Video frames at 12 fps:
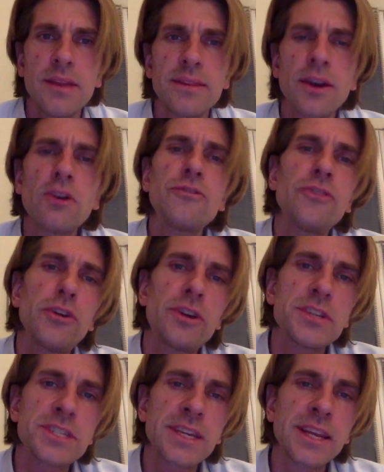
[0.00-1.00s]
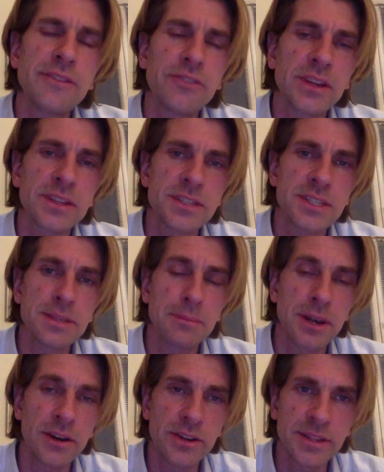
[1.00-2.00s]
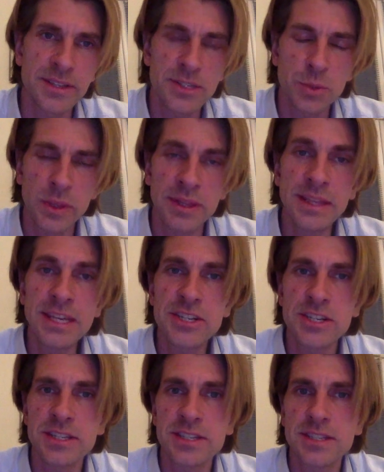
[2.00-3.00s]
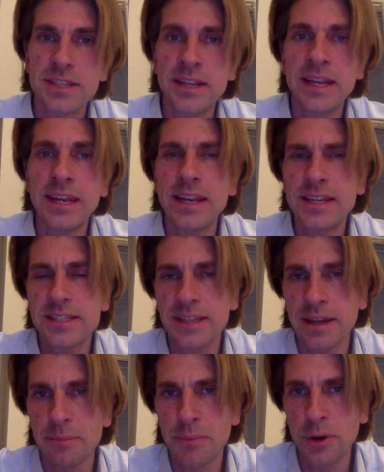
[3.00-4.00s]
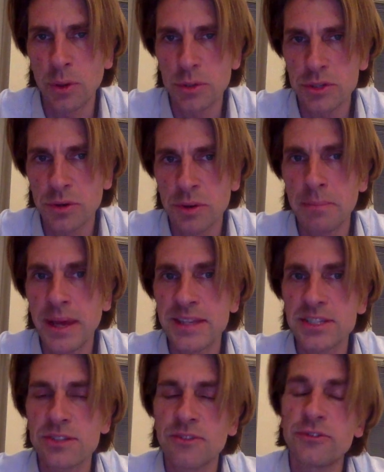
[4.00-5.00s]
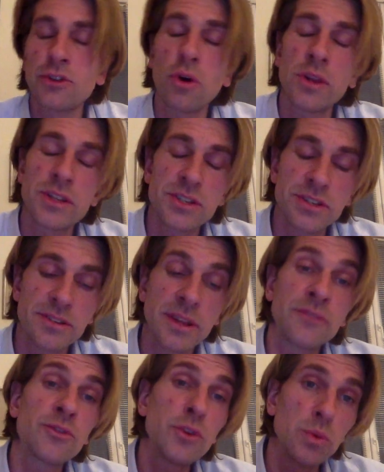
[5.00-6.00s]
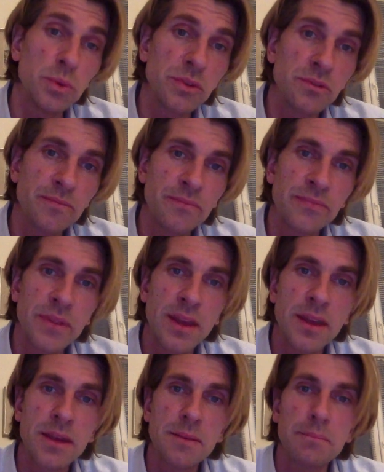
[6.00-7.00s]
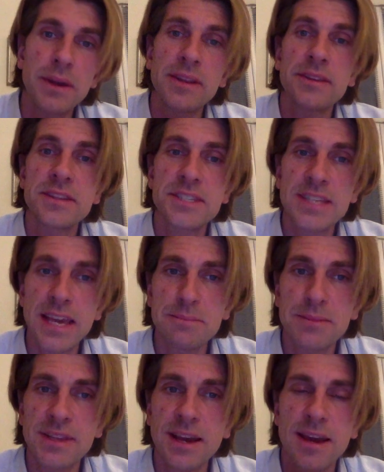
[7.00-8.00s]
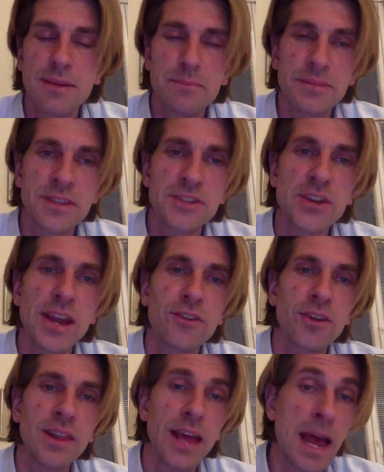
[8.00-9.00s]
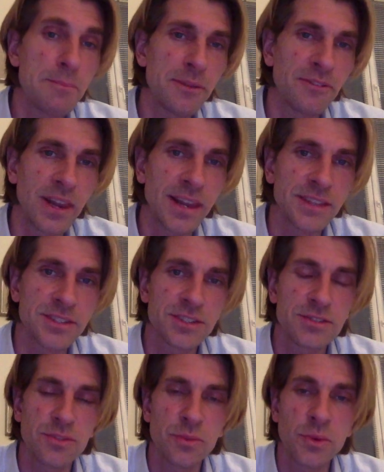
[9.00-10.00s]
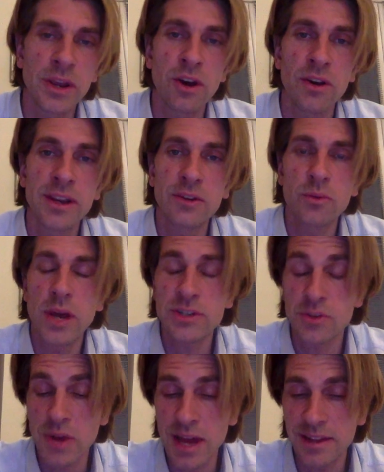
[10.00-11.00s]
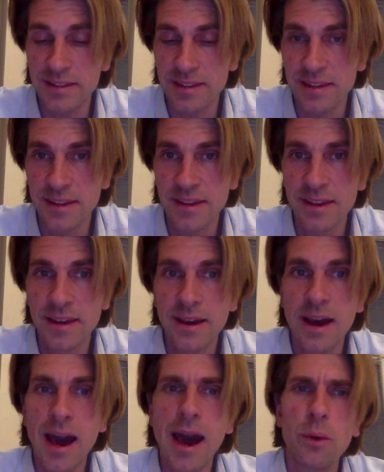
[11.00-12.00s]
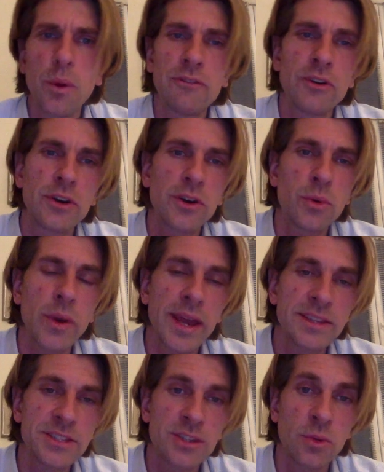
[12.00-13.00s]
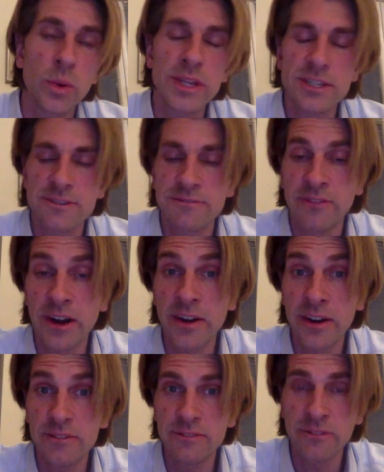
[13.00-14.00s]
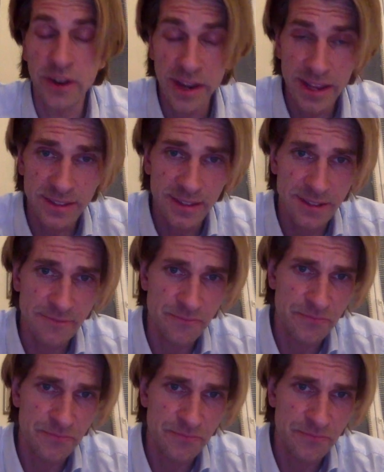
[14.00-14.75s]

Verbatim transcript: There are further significant similarities with Nietzsche's nihilistic approach to the base of knowledge and truth, but at the same time the general ambivalence regarding rationality however, creates a rich var variety